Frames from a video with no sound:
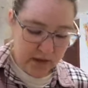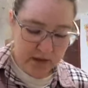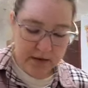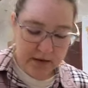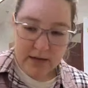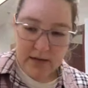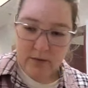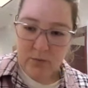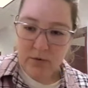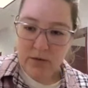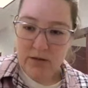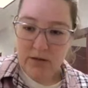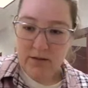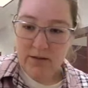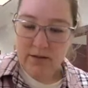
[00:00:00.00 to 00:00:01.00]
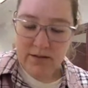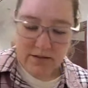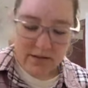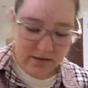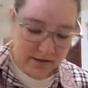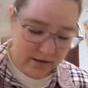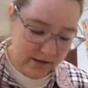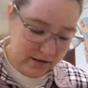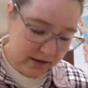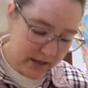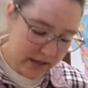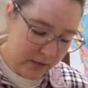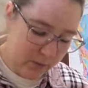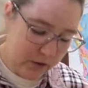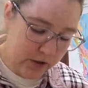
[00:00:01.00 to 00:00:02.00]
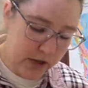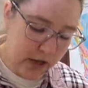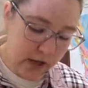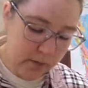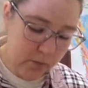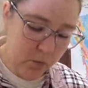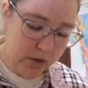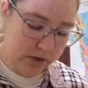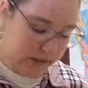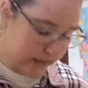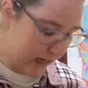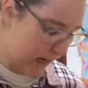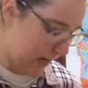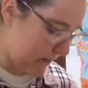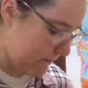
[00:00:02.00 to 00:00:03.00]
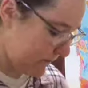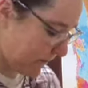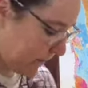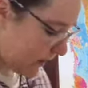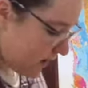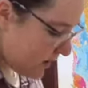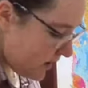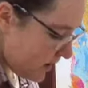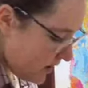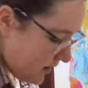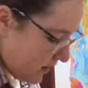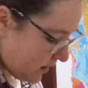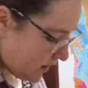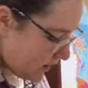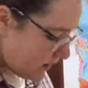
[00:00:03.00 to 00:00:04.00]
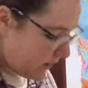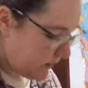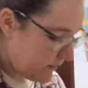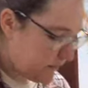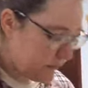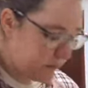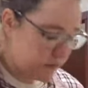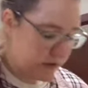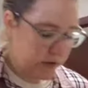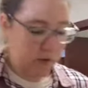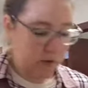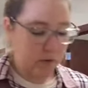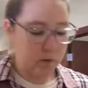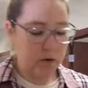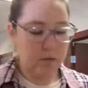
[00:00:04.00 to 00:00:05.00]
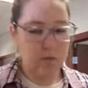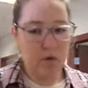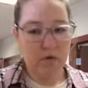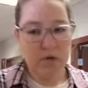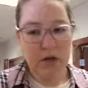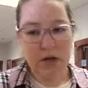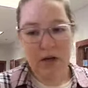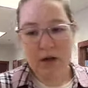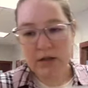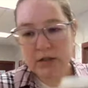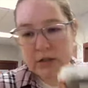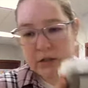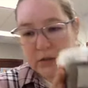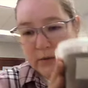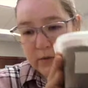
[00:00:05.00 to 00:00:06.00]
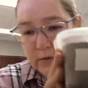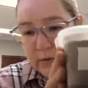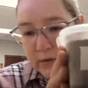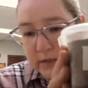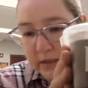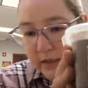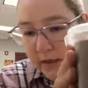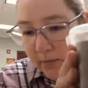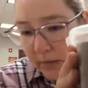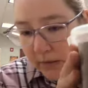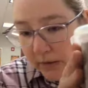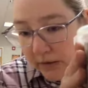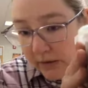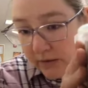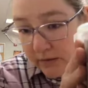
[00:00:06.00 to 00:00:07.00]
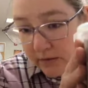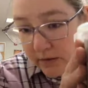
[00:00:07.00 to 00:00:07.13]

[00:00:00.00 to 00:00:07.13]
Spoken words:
And it will come with time. So we're moving on to sample